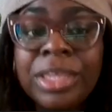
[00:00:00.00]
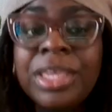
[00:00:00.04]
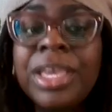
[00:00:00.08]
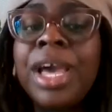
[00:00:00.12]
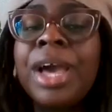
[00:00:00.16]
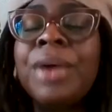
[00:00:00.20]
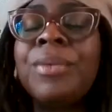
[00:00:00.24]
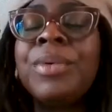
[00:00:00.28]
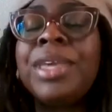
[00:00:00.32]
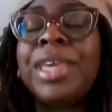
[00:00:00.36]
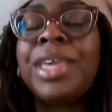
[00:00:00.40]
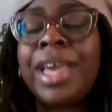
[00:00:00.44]

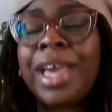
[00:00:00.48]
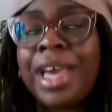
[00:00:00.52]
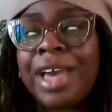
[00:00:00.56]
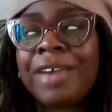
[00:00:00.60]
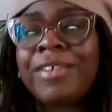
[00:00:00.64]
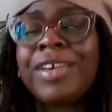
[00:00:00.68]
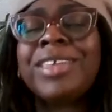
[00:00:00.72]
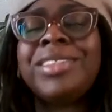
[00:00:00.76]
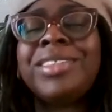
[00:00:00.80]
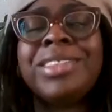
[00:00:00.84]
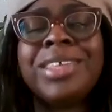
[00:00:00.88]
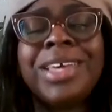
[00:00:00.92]
Yeah, we have.
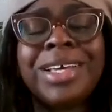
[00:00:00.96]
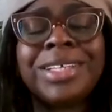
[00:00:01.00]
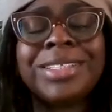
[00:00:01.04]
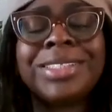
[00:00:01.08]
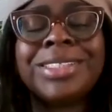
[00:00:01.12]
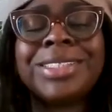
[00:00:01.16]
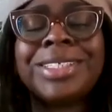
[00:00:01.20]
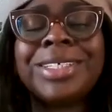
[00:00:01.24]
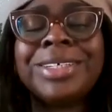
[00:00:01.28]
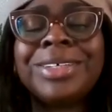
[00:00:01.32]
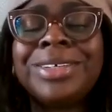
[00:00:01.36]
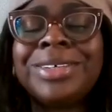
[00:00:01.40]
I thought
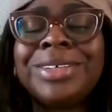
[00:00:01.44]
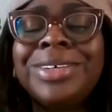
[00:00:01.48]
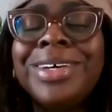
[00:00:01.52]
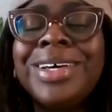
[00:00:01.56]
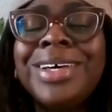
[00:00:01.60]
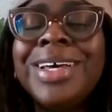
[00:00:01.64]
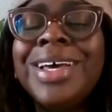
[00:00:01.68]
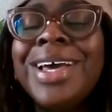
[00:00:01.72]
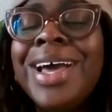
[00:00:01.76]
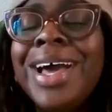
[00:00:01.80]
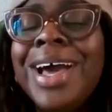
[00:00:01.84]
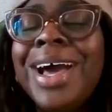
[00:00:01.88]
so.
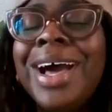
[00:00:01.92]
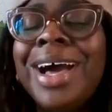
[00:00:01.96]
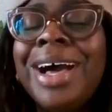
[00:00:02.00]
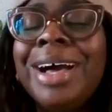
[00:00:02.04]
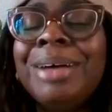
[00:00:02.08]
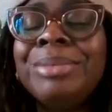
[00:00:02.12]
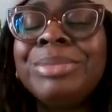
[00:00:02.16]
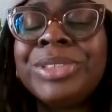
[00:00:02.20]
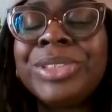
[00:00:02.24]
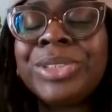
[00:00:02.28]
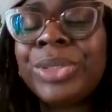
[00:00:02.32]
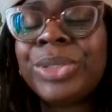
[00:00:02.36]

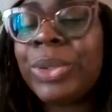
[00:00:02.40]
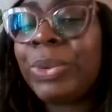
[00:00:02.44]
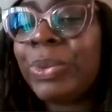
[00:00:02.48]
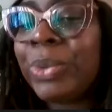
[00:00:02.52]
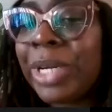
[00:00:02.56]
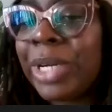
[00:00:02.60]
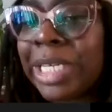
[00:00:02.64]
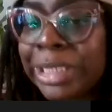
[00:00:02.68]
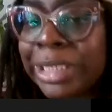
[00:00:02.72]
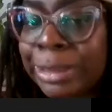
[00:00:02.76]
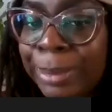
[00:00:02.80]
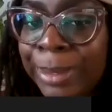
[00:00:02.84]
So the
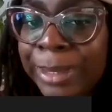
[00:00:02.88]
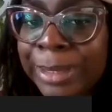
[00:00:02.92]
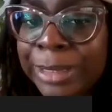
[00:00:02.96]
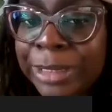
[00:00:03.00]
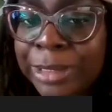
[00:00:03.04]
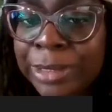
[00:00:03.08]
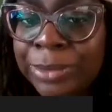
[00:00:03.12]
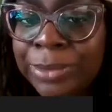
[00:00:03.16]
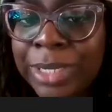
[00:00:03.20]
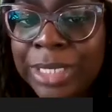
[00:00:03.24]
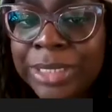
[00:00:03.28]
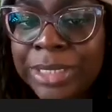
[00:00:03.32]
Works
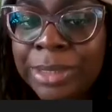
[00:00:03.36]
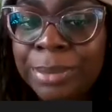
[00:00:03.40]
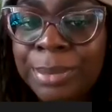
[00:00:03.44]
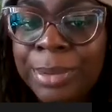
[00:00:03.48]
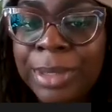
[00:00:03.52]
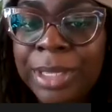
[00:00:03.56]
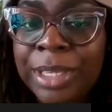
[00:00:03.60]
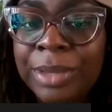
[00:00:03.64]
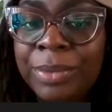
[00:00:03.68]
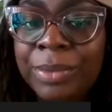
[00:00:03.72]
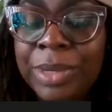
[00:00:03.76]
pizza recipe,